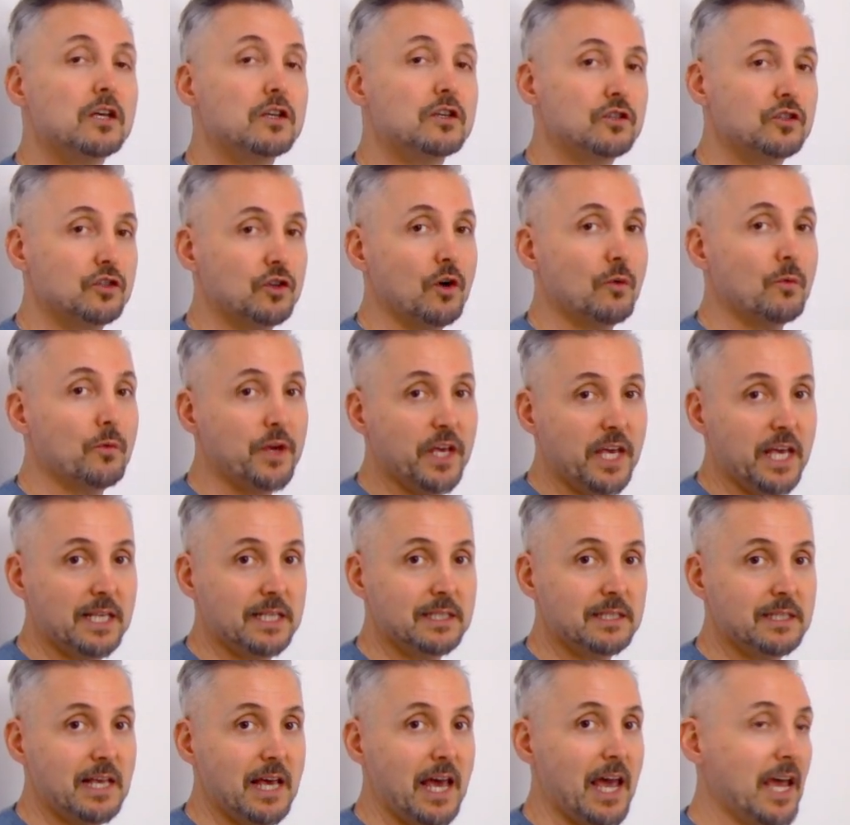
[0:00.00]
So we can
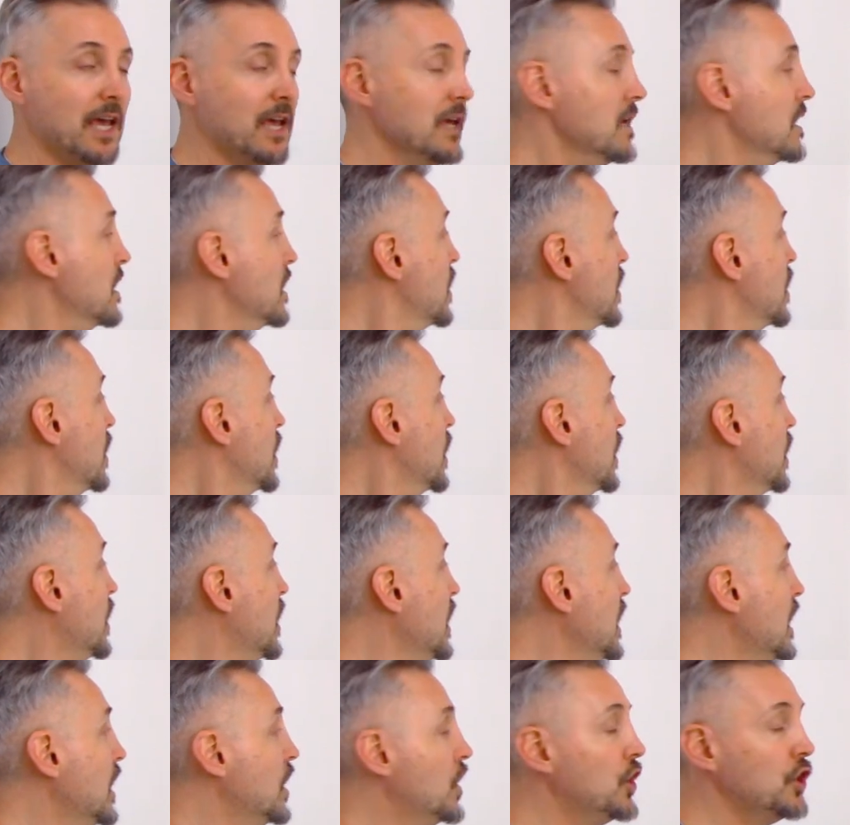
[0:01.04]
say
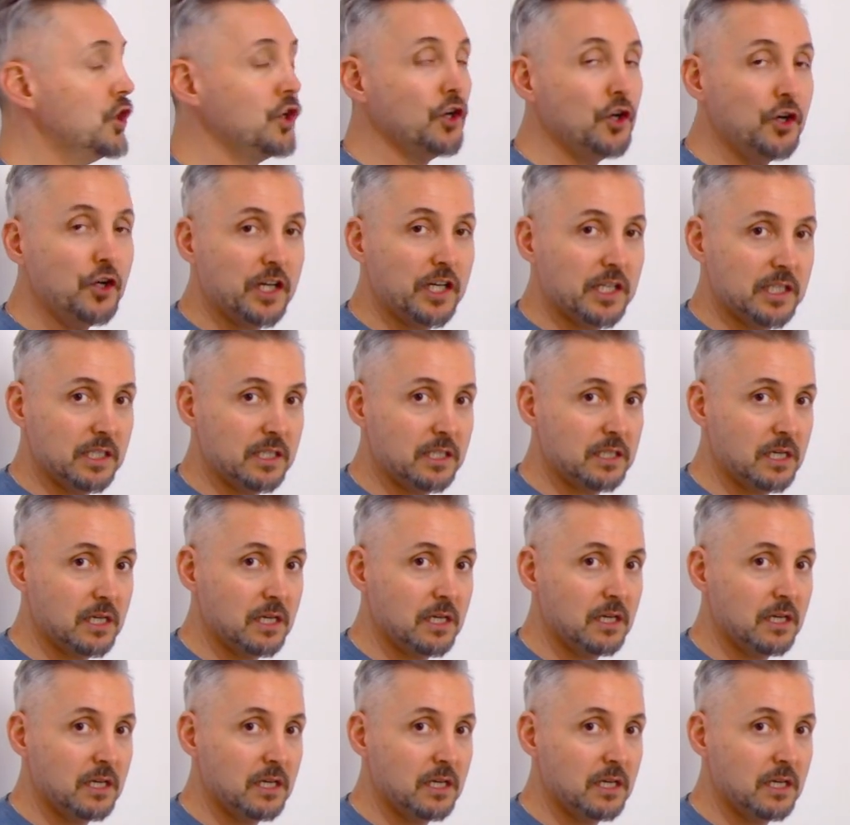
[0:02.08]
he couldn't